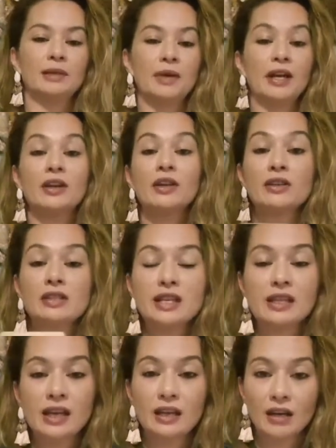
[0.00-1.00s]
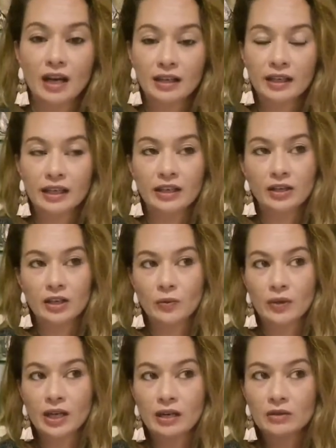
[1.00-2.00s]
And I don't say that lightly, you know,
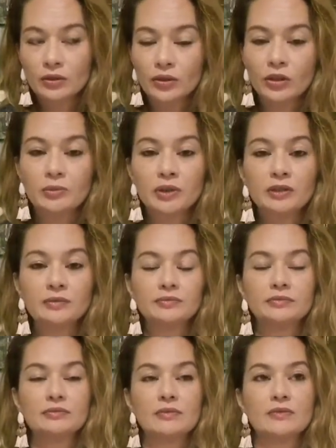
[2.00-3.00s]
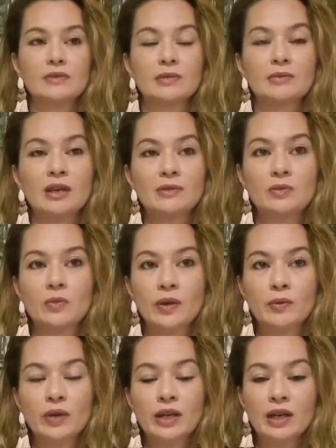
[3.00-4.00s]
we are all human. Sometimes
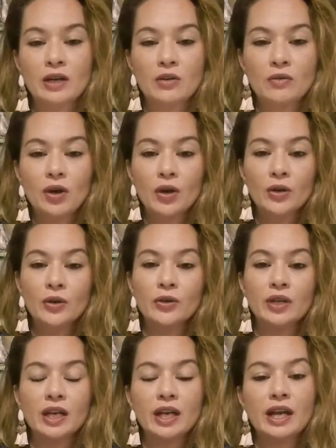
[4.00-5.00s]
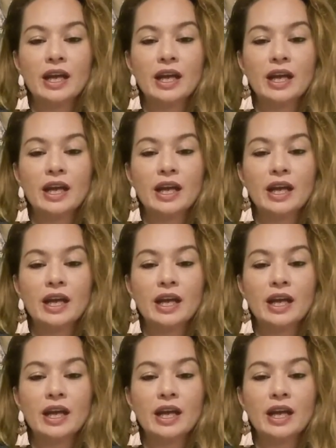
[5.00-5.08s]
when we are grown